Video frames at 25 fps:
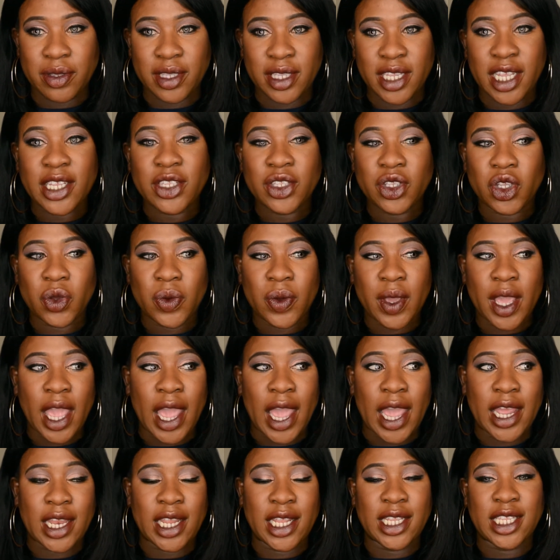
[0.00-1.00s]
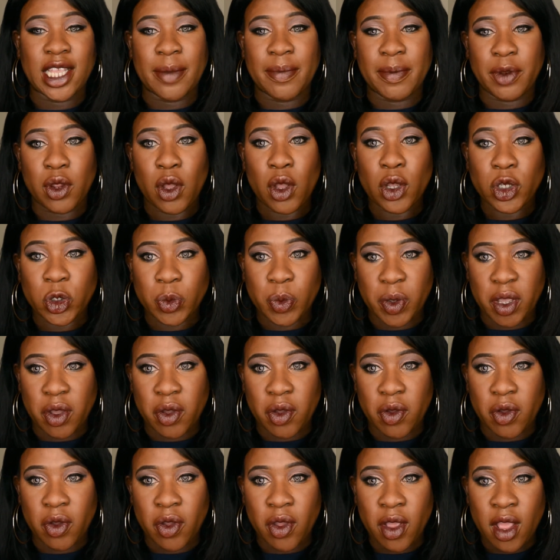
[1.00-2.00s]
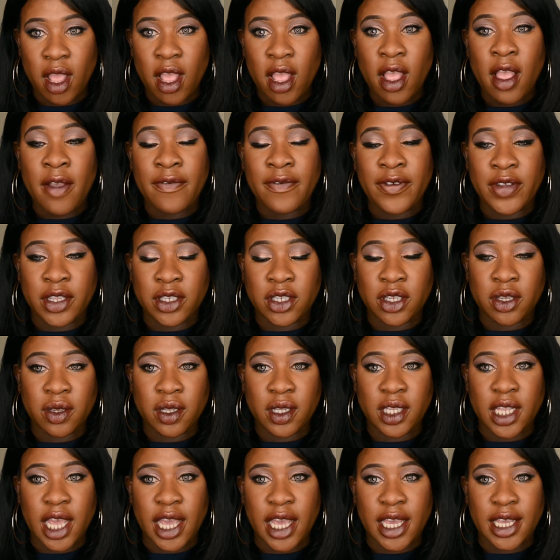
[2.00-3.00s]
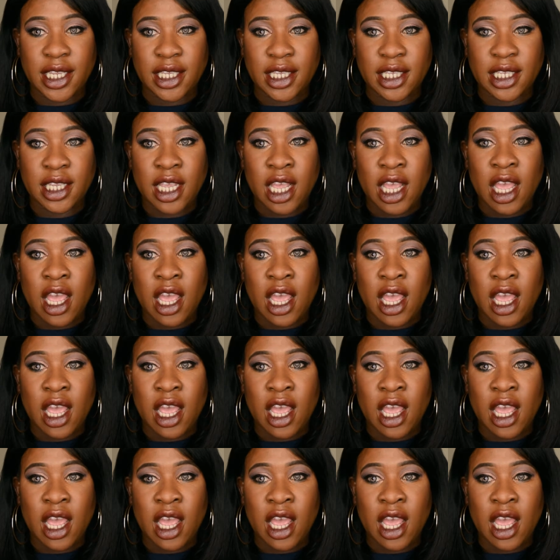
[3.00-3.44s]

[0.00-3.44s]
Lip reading: did do it and ended up in hospital for 2 days.